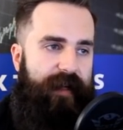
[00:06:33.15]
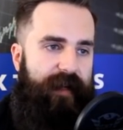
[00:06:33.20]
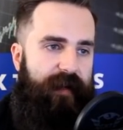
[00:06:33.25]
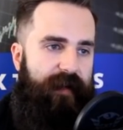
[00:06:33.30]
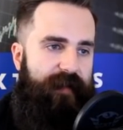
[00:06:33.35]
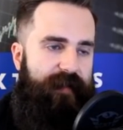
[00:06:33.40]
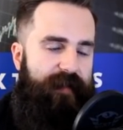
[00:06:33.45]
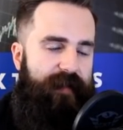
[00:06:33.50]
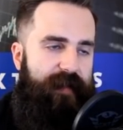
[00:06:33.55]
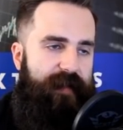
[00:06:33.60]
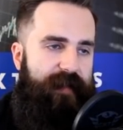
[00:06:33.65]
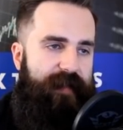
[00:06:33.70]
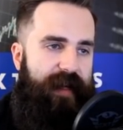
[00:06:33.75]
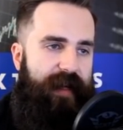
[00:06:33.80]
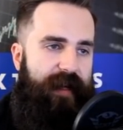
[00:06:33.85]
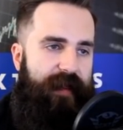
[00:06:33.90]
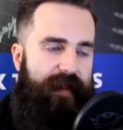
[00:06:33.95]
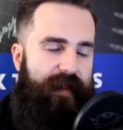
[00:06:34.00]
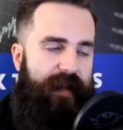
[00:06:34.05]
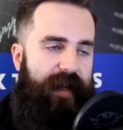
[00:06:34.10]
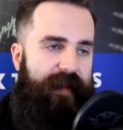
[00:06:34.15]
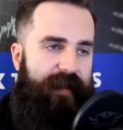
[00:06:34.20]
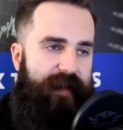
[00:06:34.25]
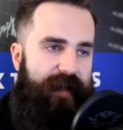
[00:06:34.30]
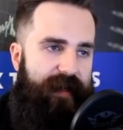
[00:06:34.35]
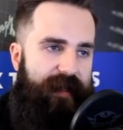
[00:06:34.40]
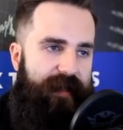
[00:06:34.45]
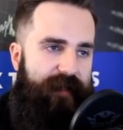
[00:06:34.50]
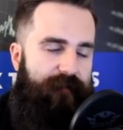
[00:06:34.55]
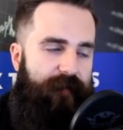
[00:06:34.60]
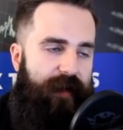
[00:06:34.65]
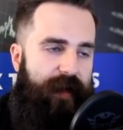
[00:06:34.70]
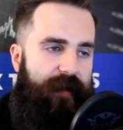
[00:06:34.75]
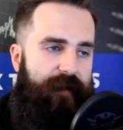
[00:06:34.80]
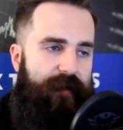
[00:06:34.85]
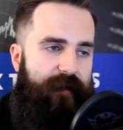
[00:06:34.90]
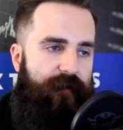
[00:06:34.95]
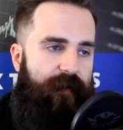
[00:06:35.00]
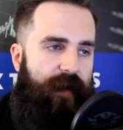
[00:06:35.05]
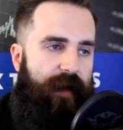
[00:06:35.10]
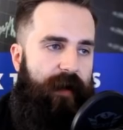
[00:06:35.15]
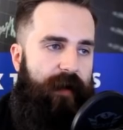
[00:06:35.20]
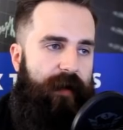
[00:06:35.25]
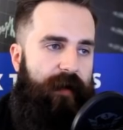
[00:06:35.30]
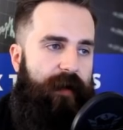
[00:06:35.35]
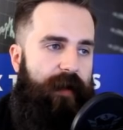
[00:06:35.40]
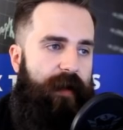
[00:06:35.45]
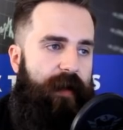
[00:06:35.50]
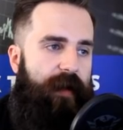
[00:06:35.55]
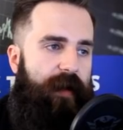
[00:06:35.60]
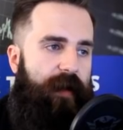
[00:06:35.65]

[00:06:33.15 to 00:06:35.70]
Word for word: analysis and that is when you are